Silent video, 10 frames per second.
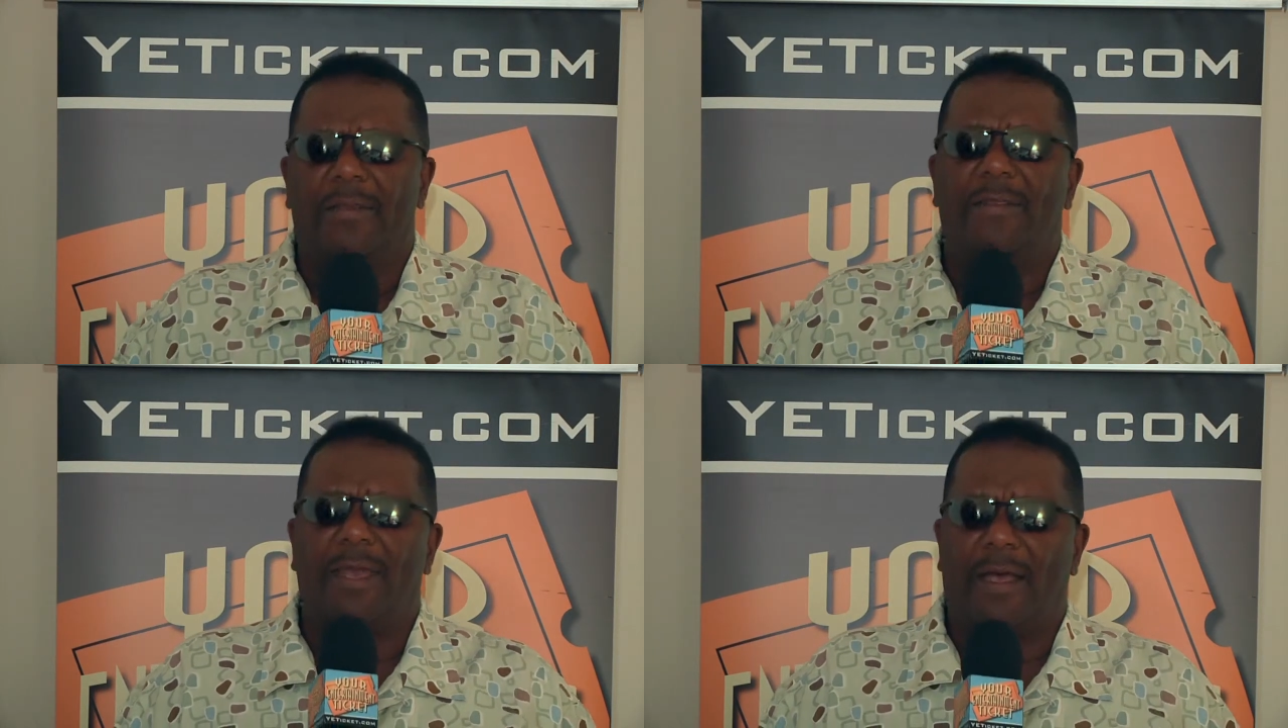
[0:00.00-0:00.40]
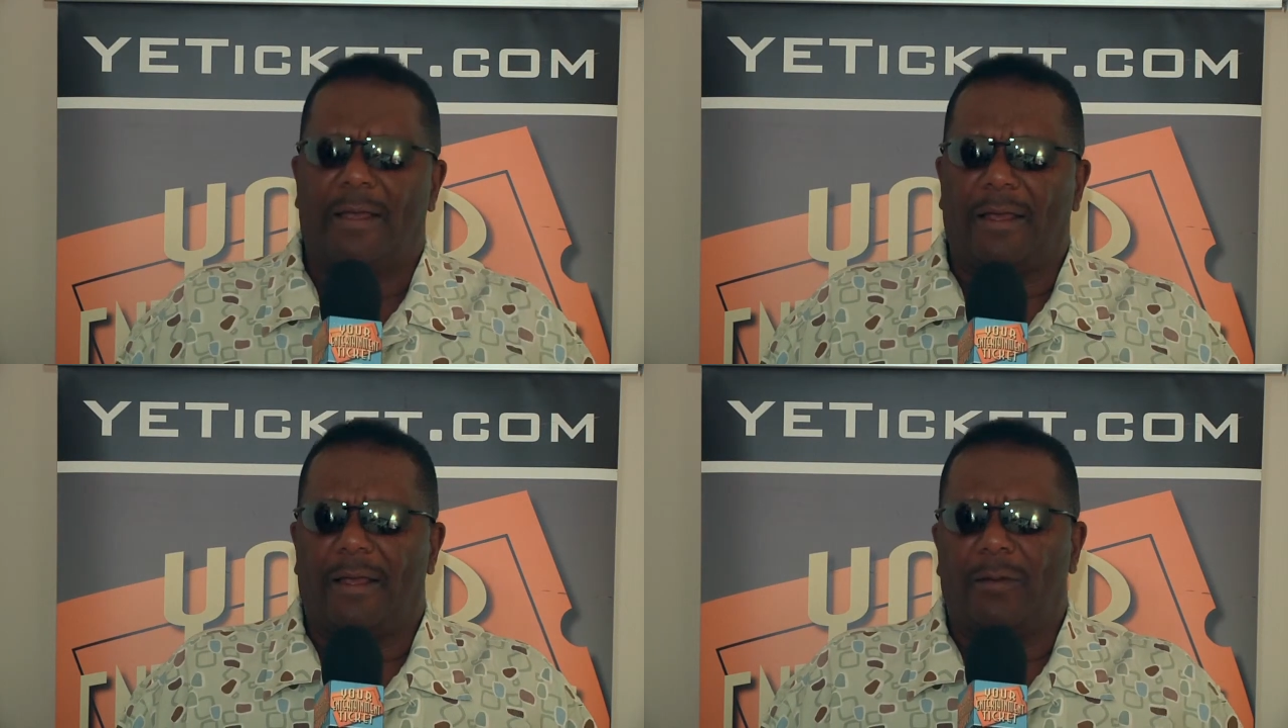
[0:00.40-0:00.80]
Now,
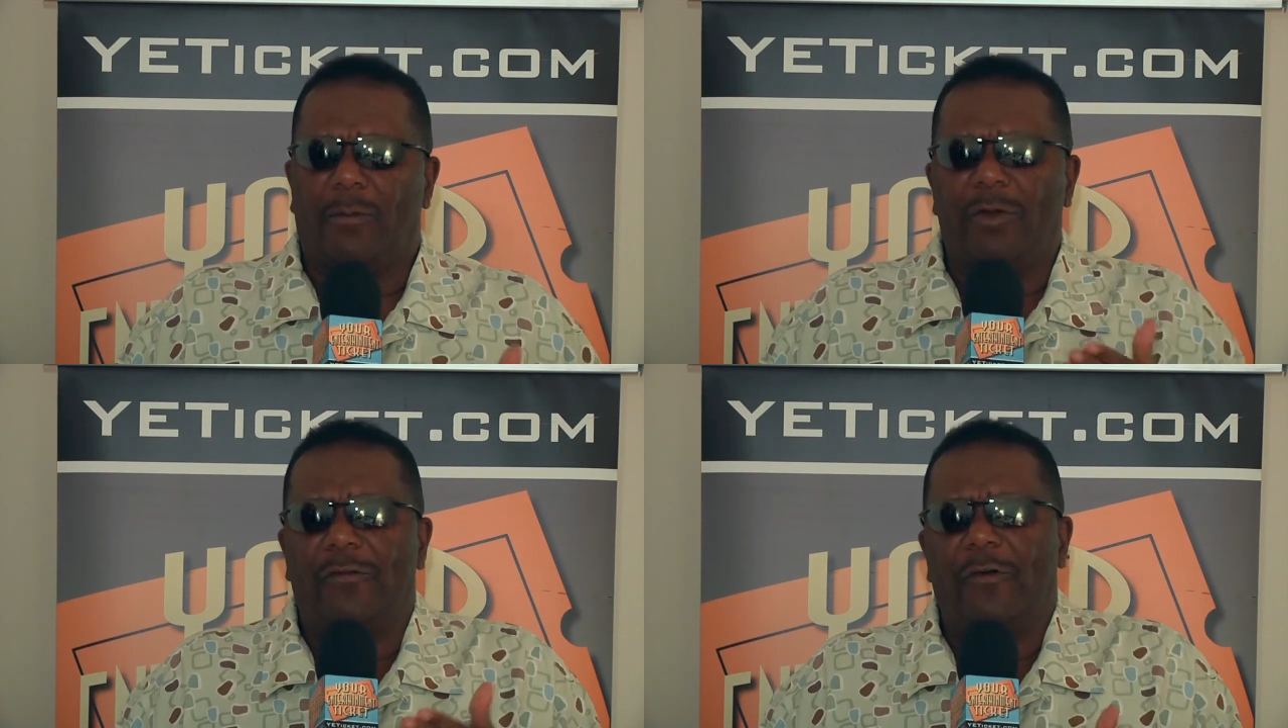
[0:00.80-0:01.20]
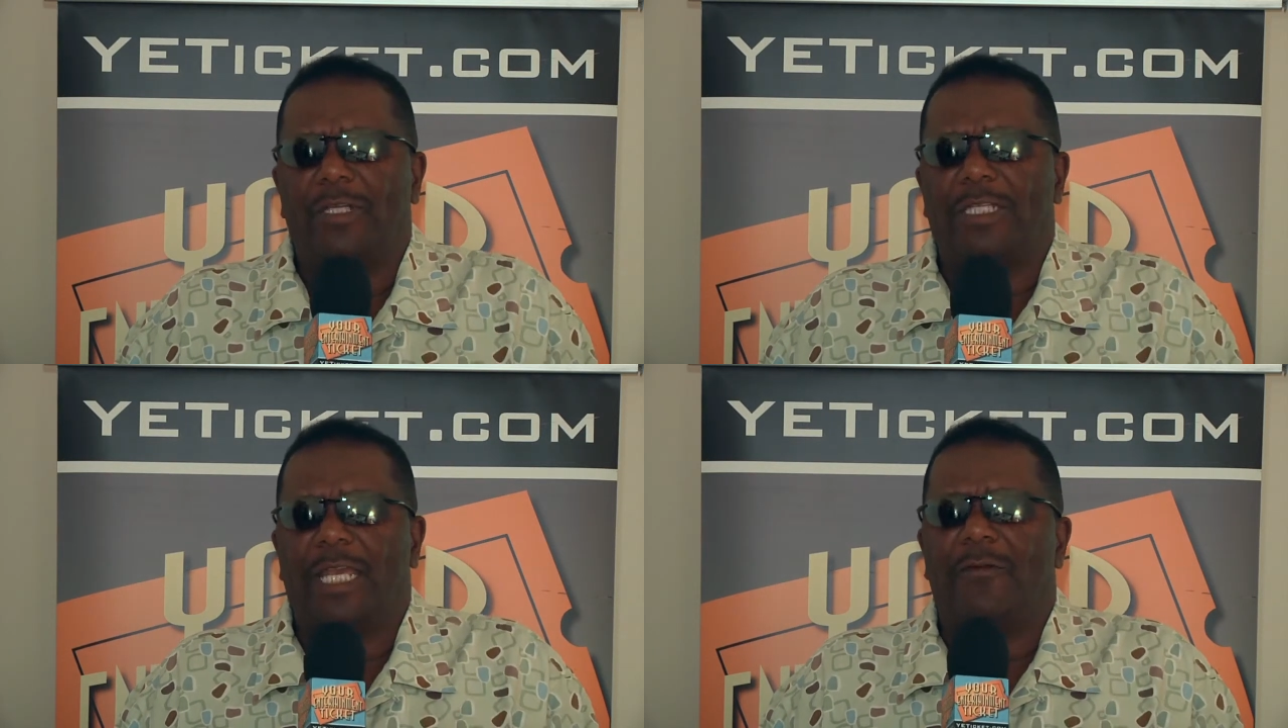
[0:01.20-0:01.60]
Will
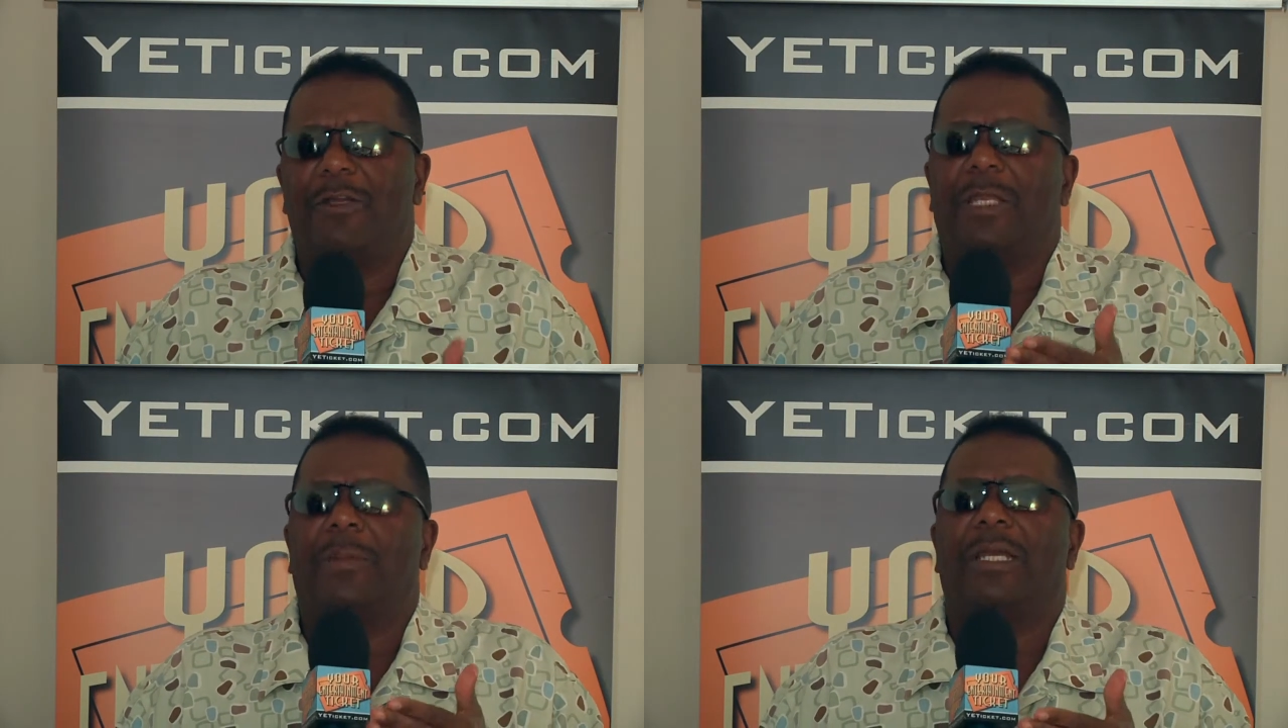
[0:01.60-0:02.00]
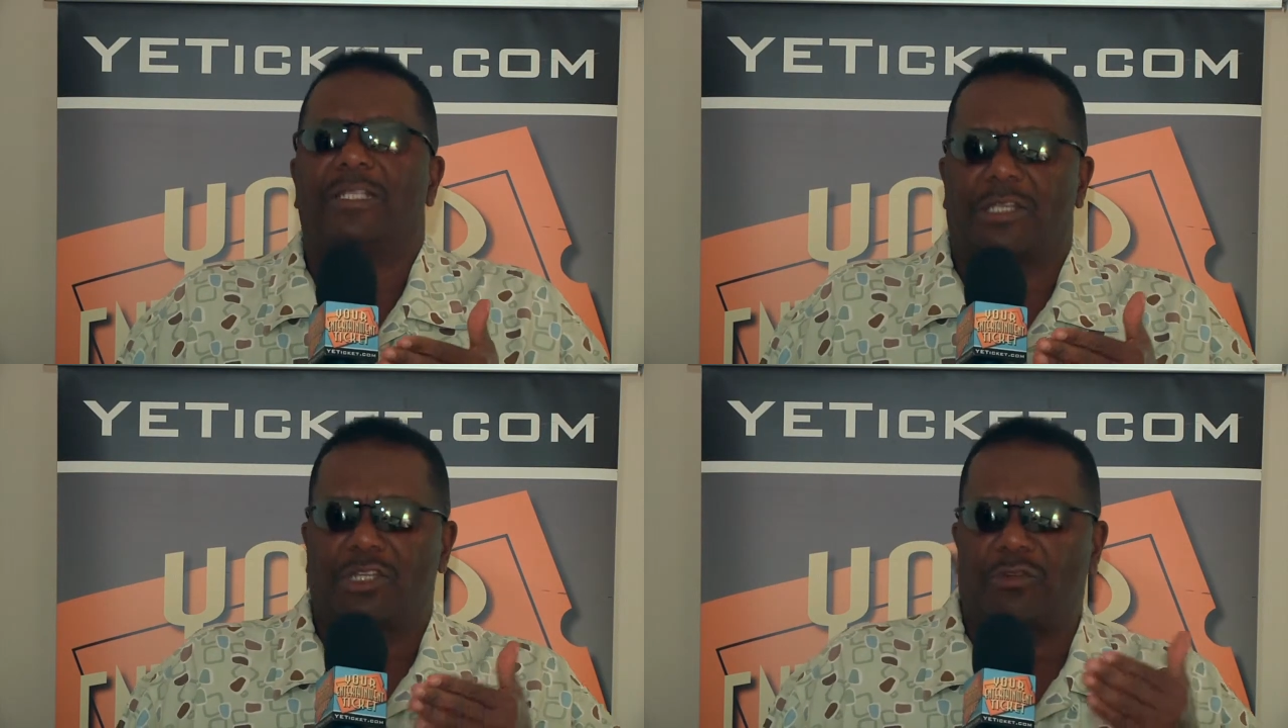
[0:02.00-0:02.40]
Forte really
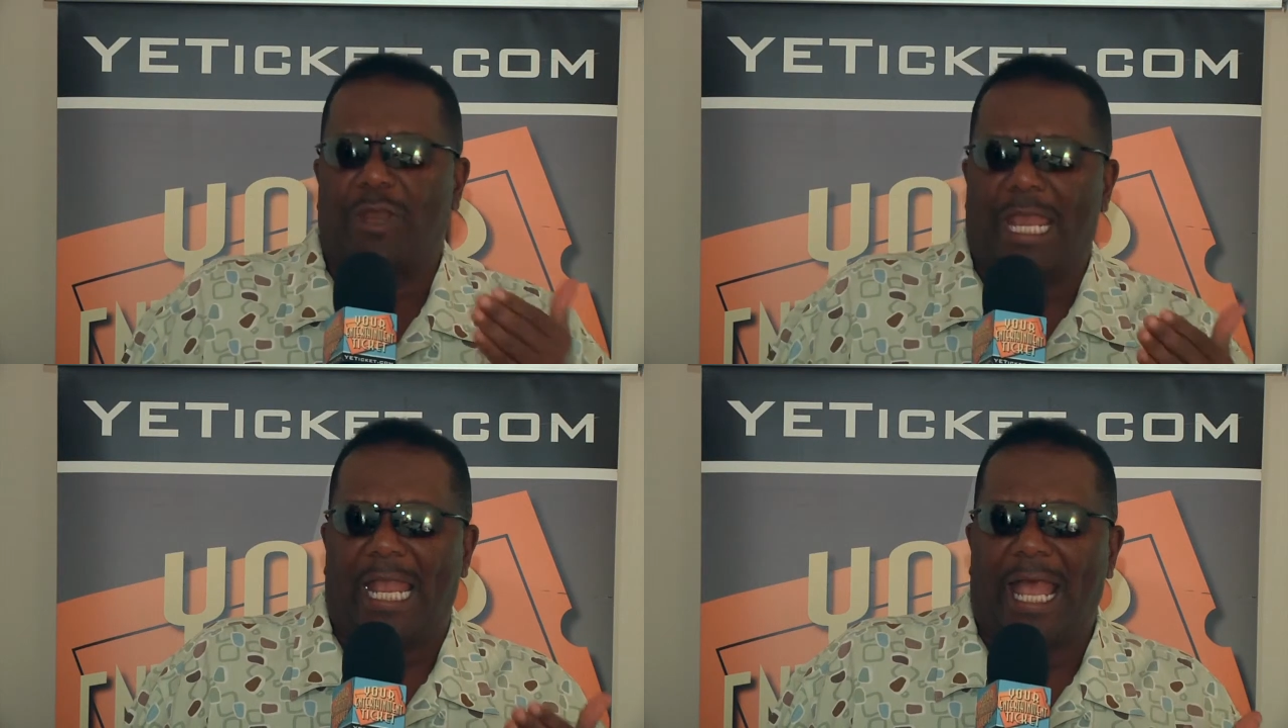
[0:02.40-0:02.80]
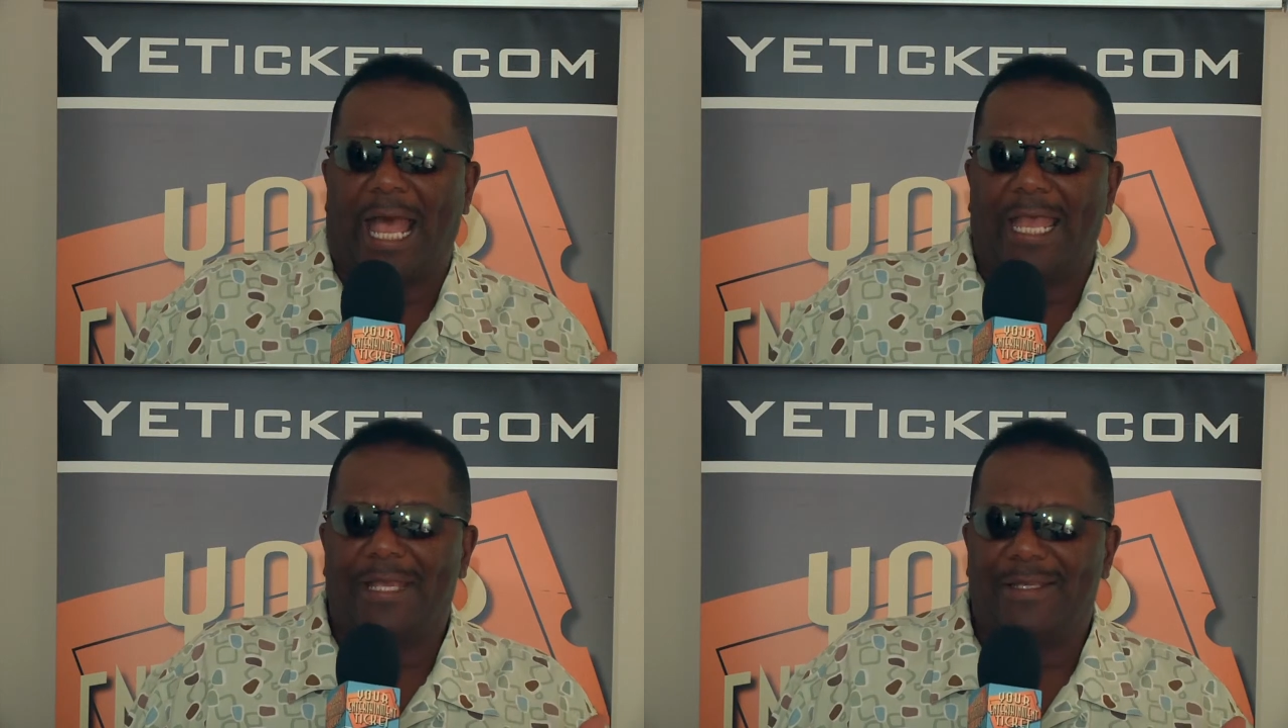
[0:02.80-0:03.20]
plays a straight
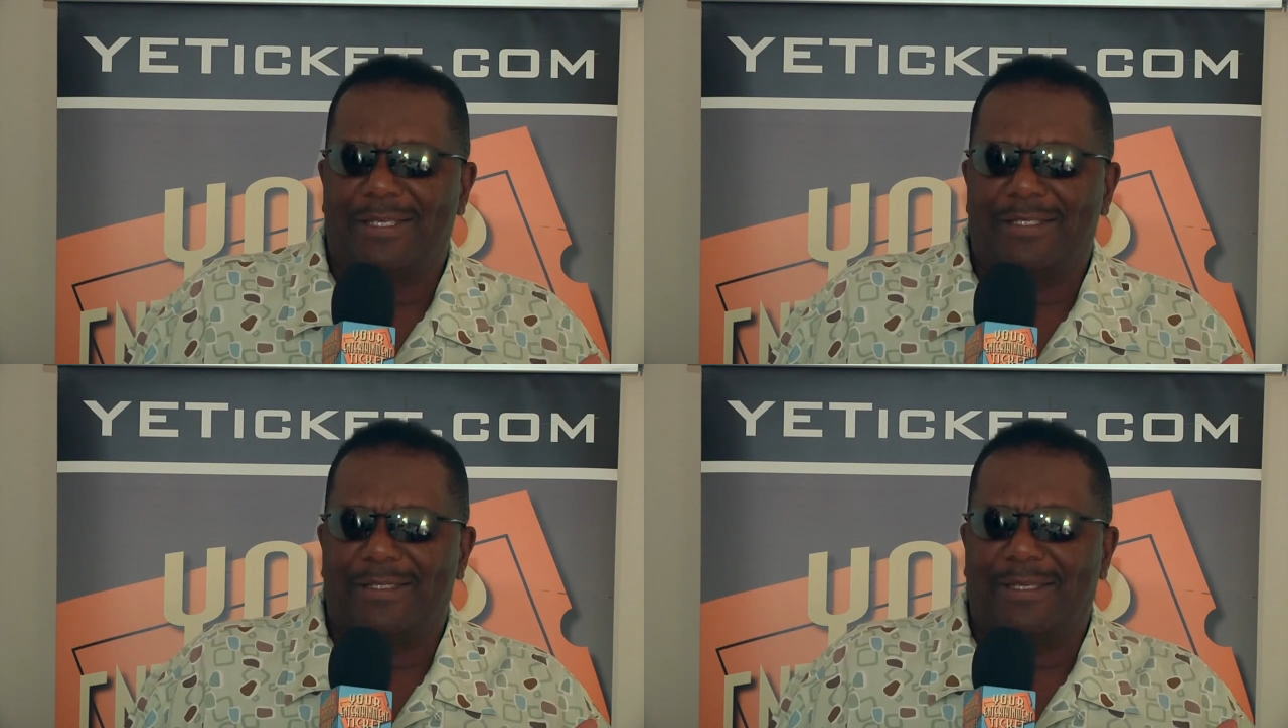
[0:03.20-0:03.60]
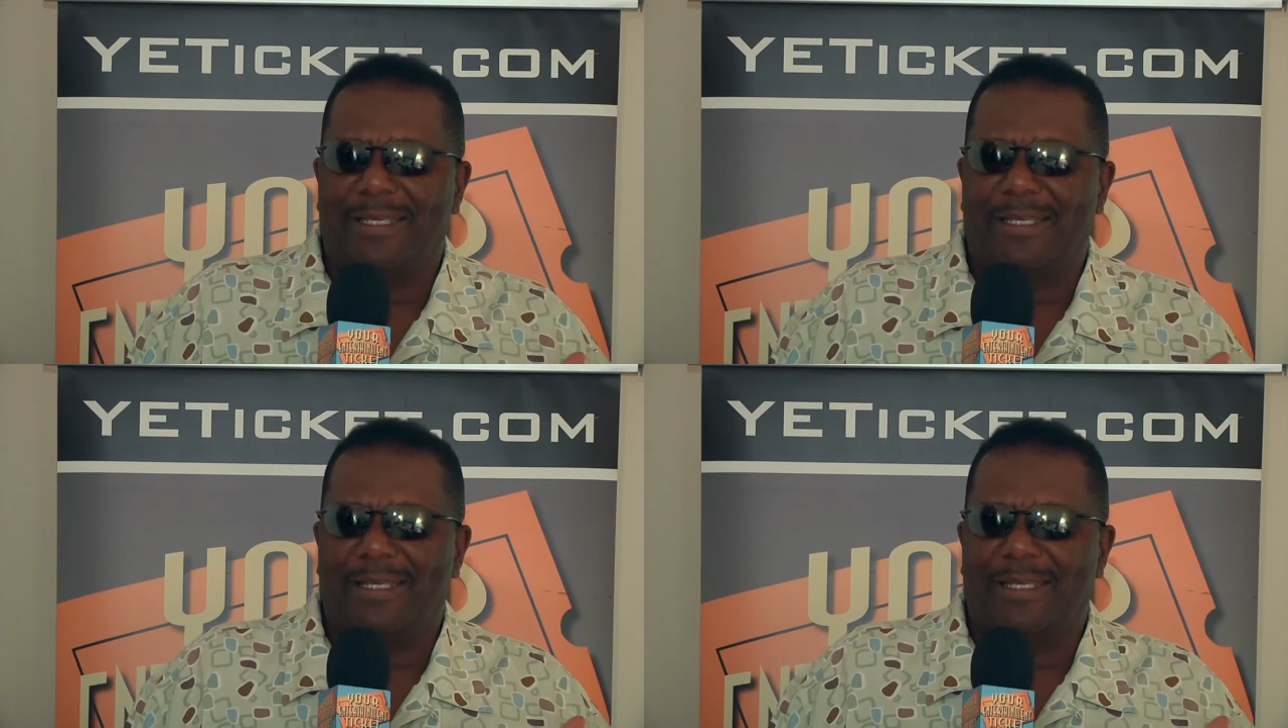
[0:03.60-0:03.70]
guy in this.